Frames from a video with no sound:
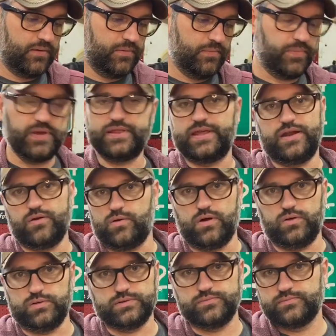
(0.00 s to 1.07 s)
but they don't
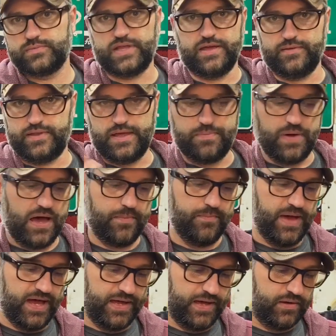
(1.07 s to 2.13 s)
hold. They, they pop
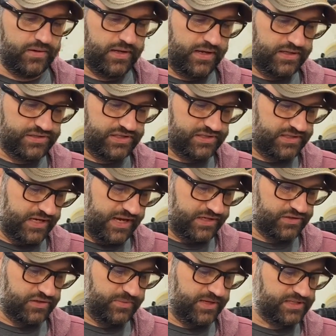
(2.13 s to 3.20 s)
back out. And it's just the nature
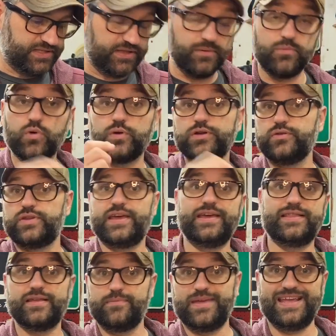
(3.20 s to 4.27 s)
of the beast. And the more you take
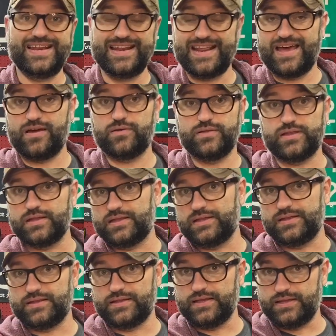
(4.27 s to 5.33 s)
them in and out, the,
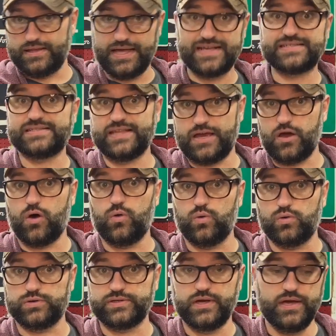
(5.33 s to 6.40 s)
the less they
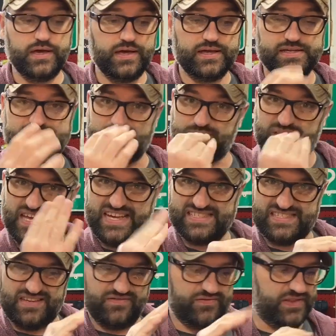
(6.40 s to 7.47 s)
hold because that
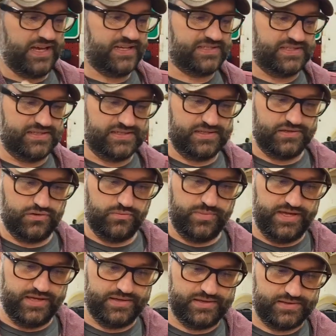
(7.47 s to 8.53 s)
plastic flexes a little
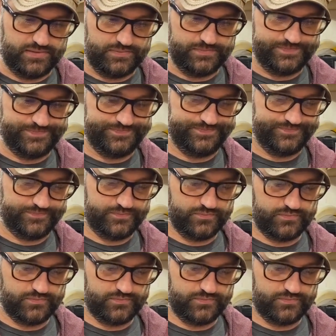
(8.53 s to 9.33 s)
bit. And,